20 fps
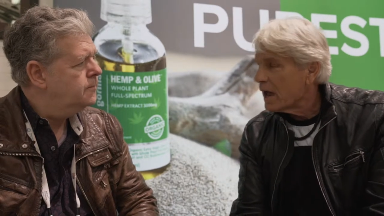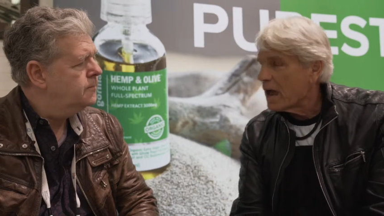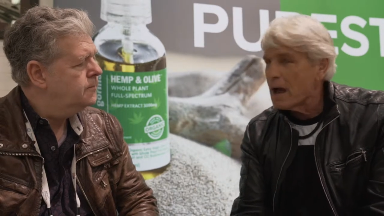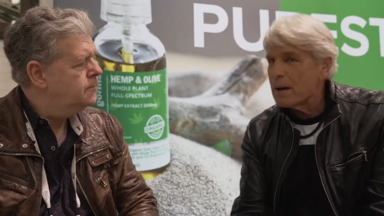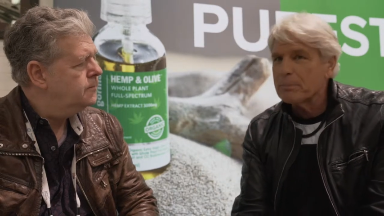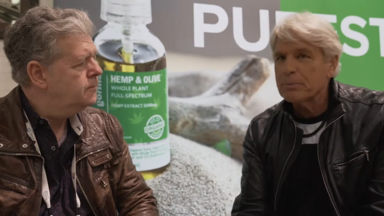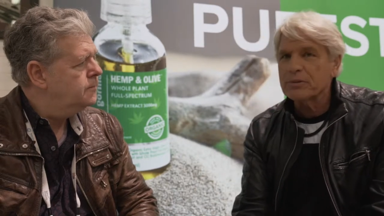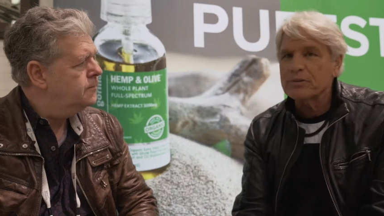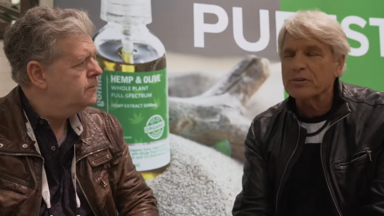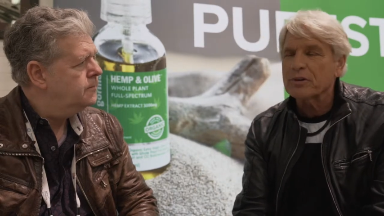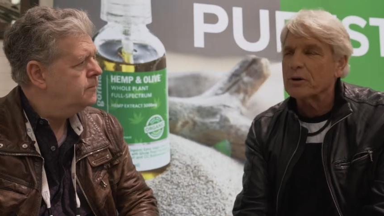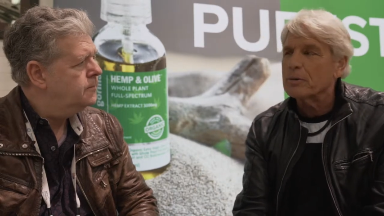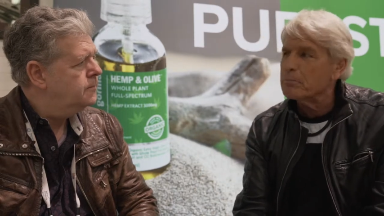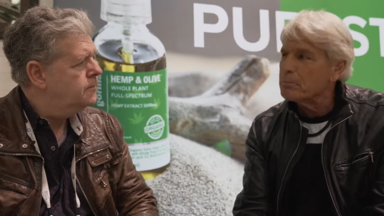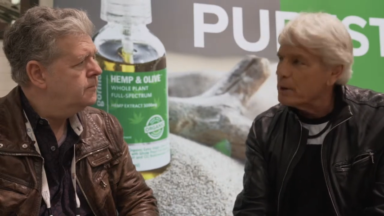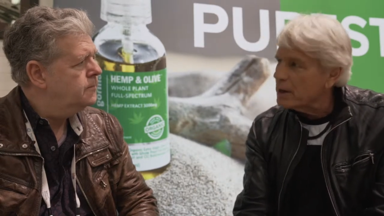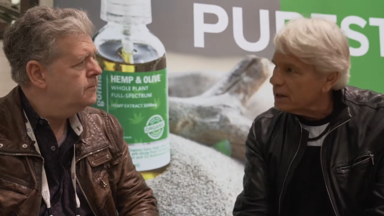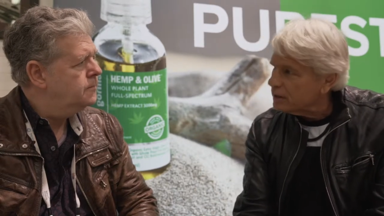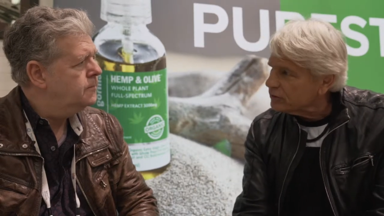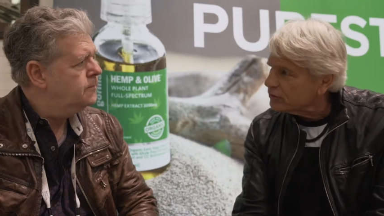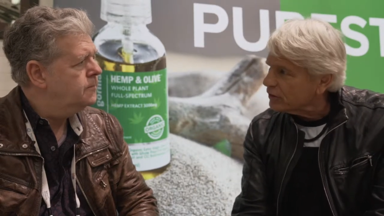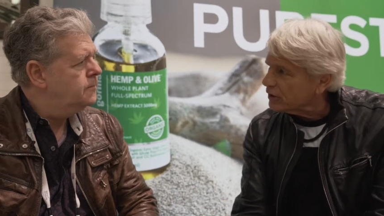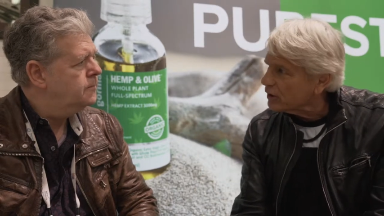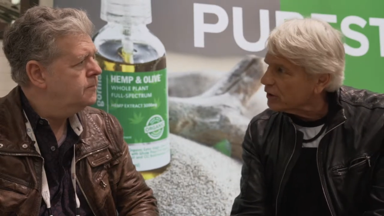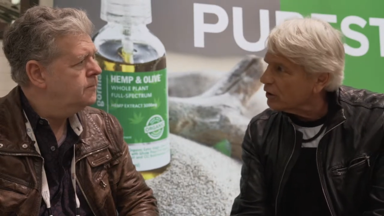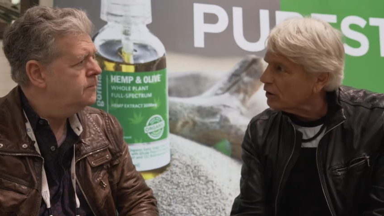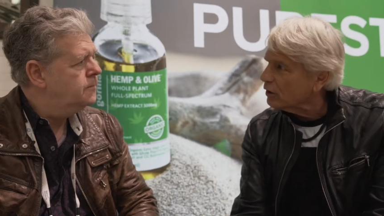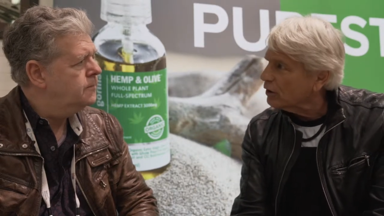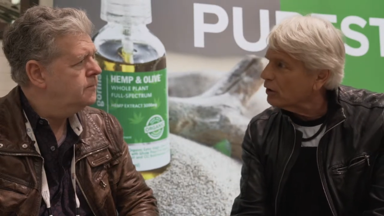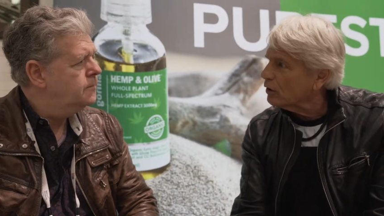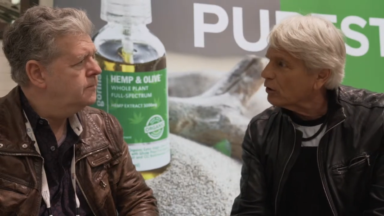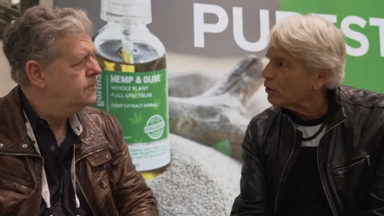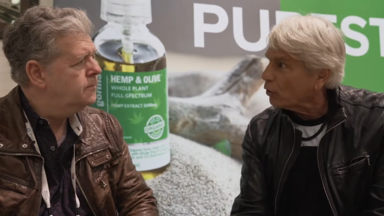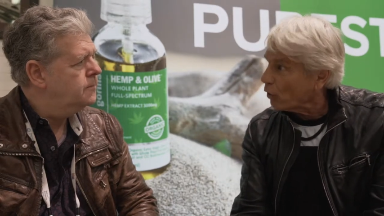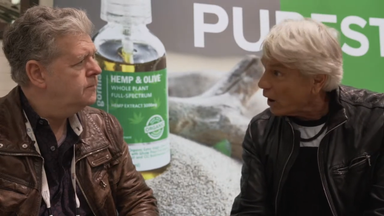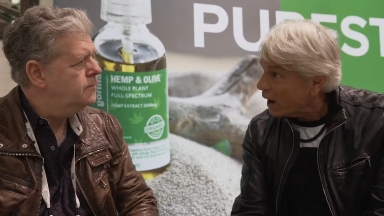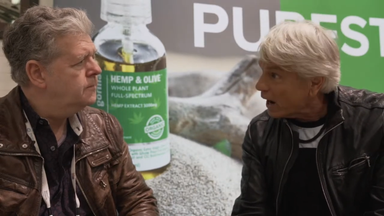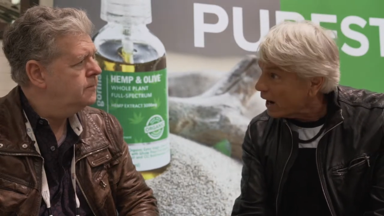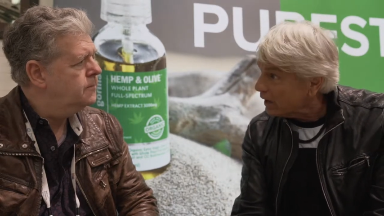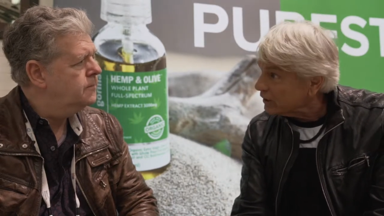Speaker 1: Hemp is an amazing
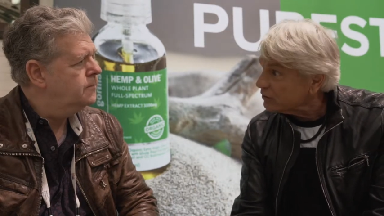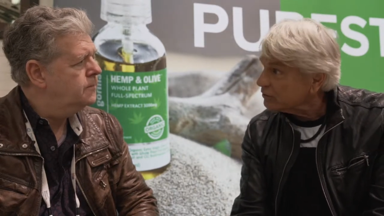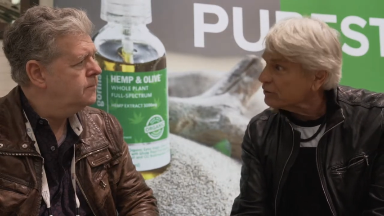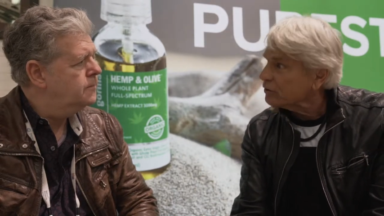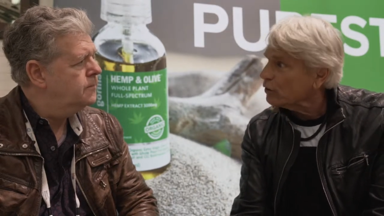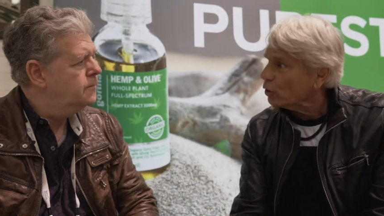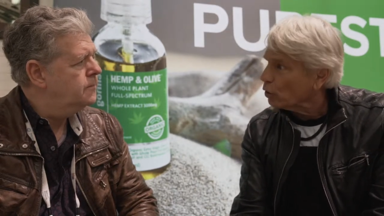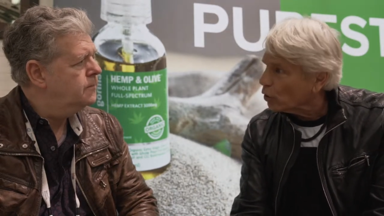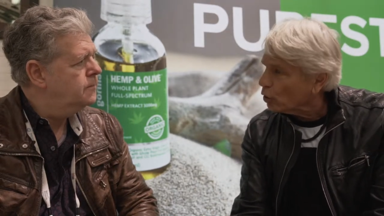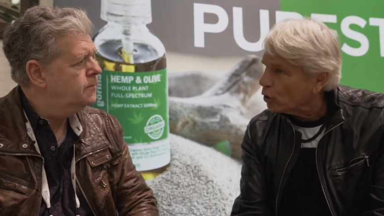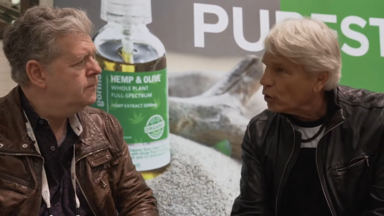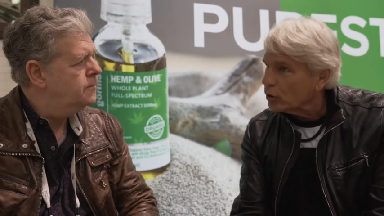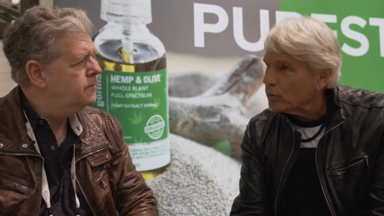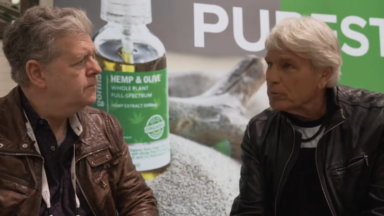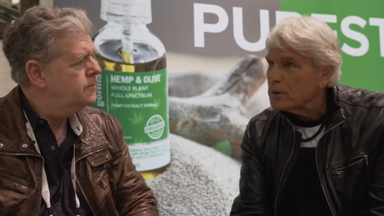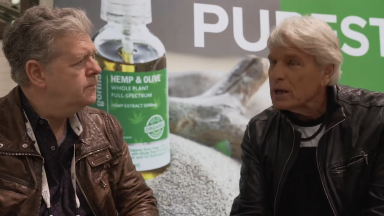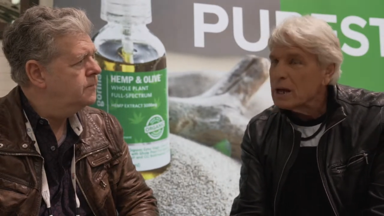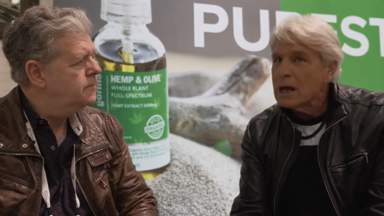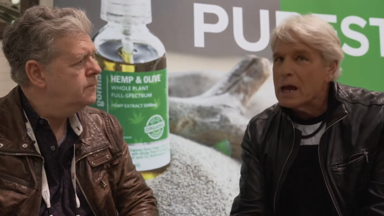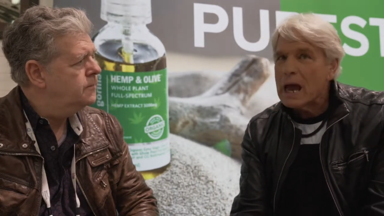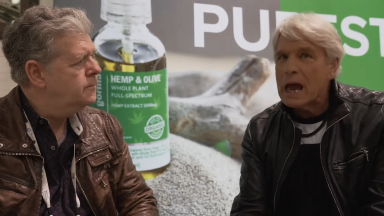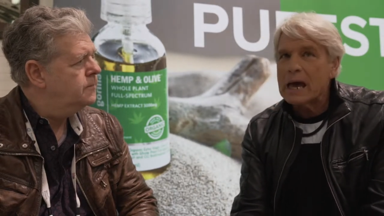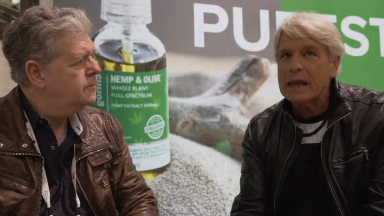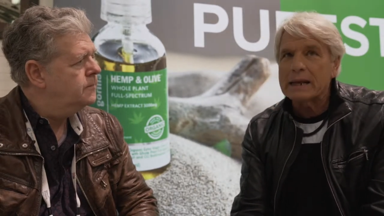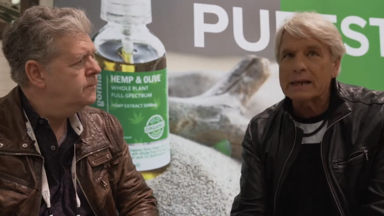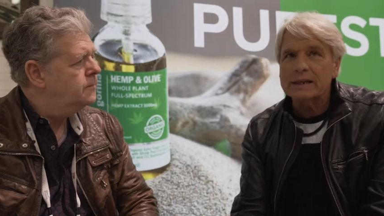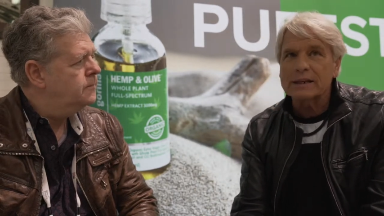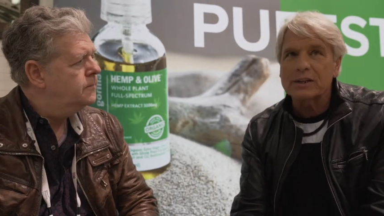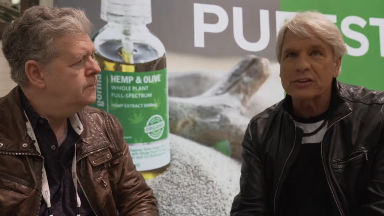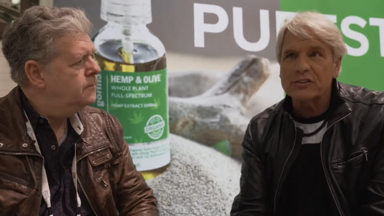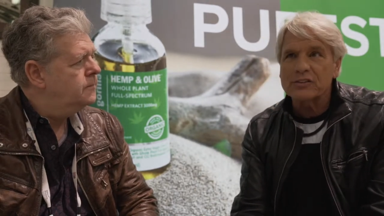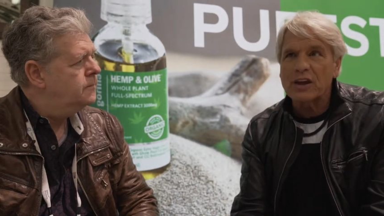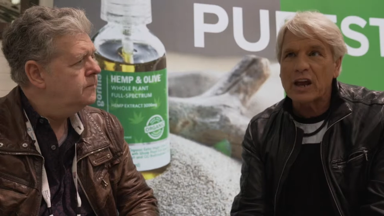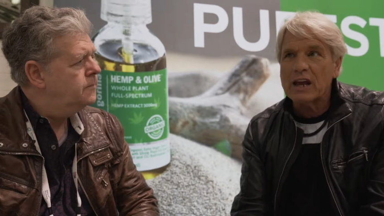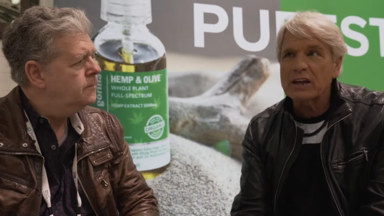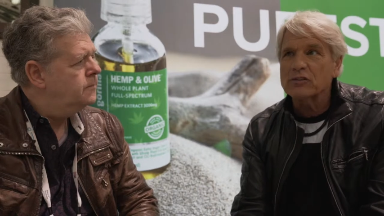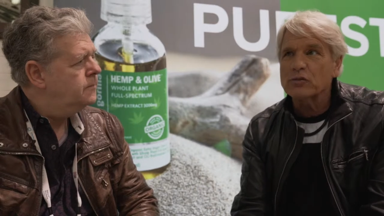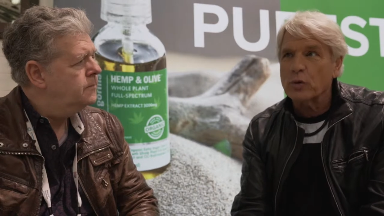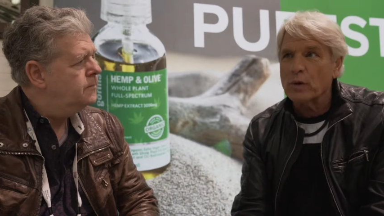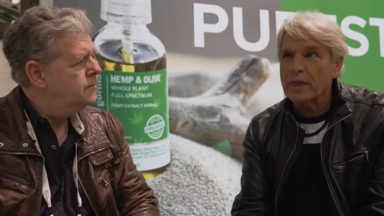grass, herb, and it
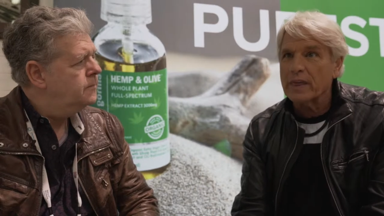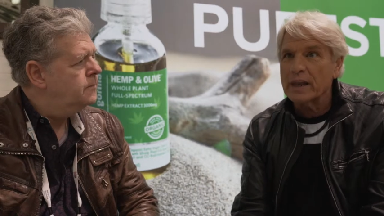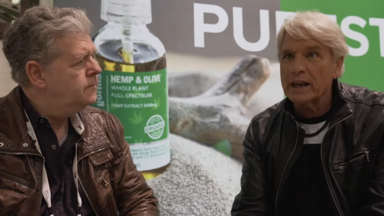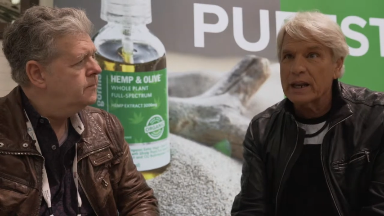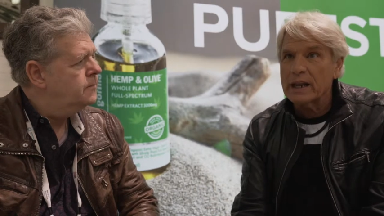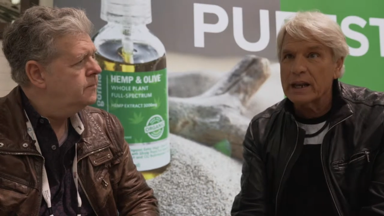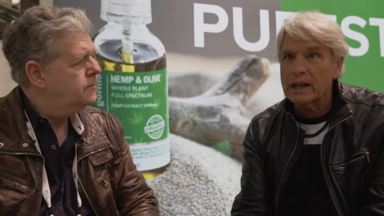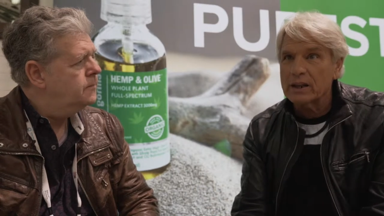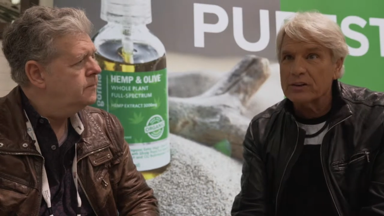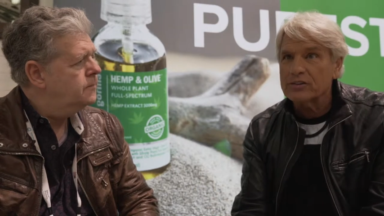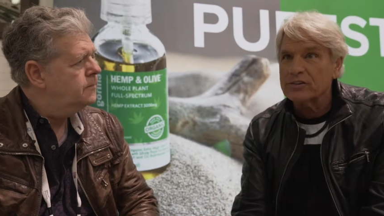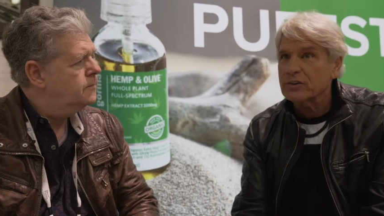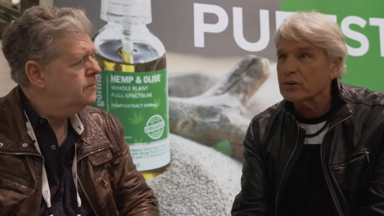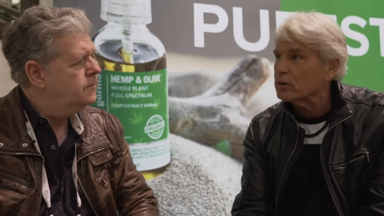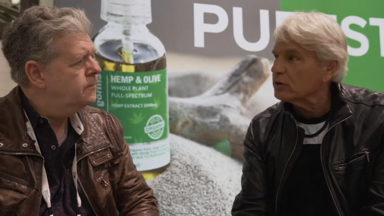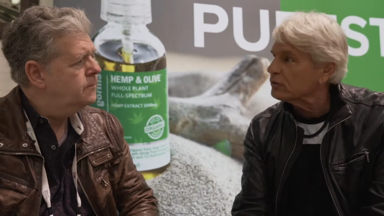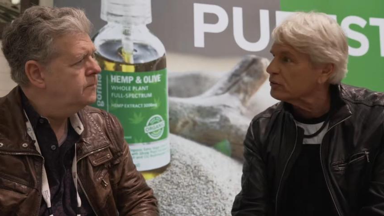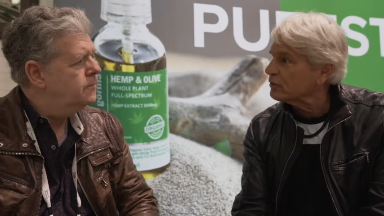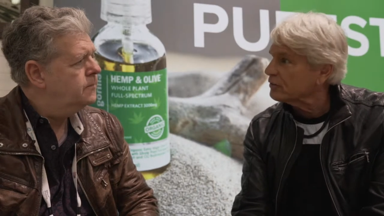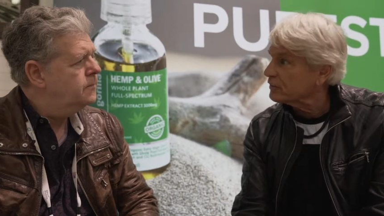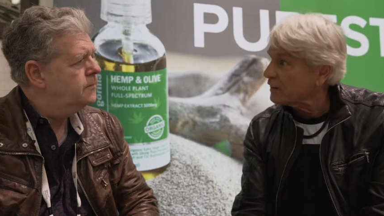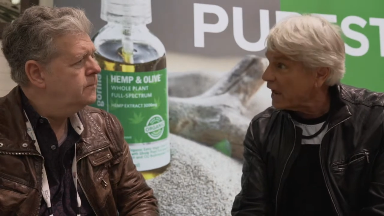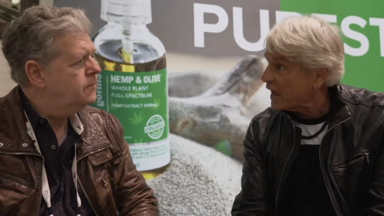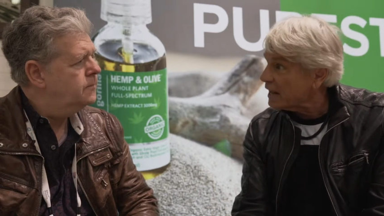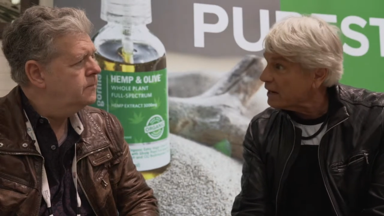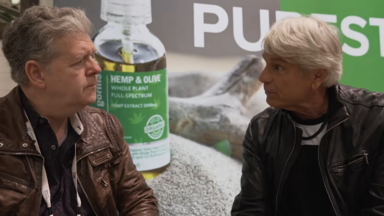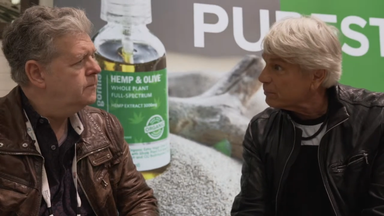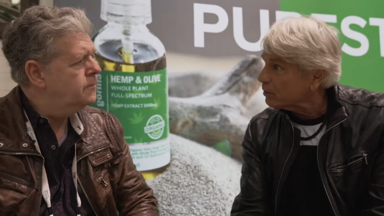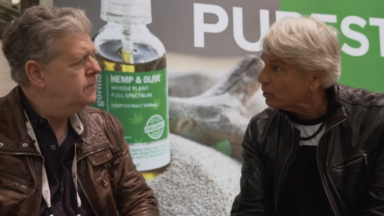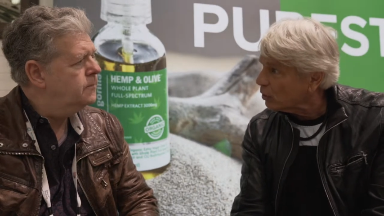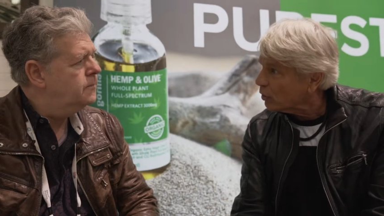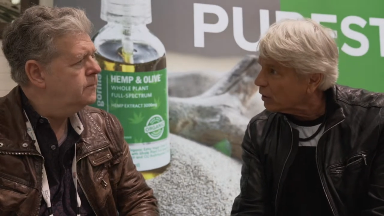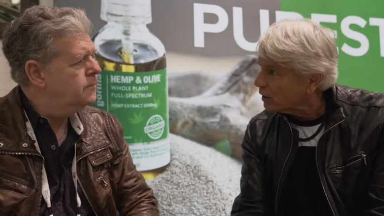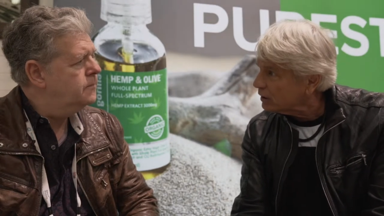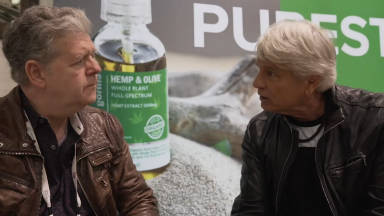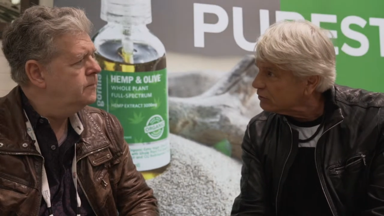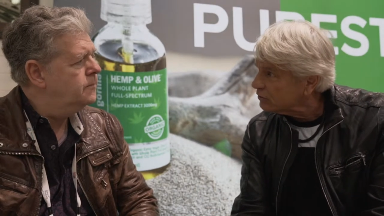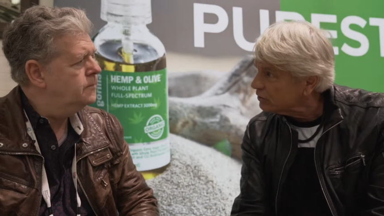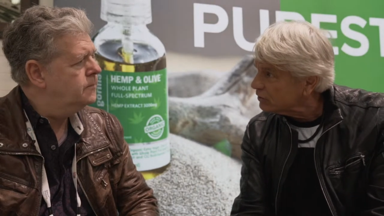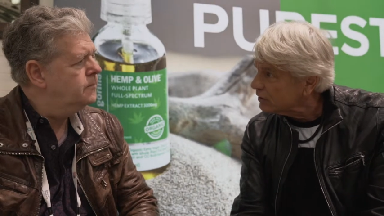contains within it a series of
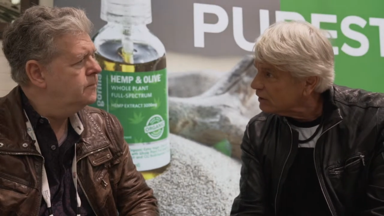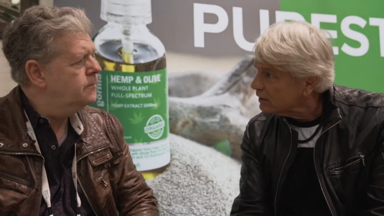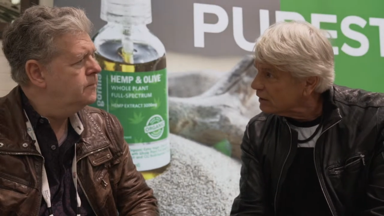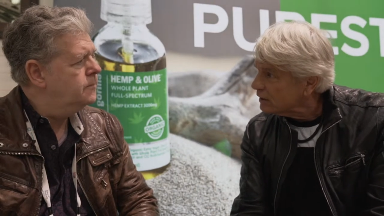cannabinoids,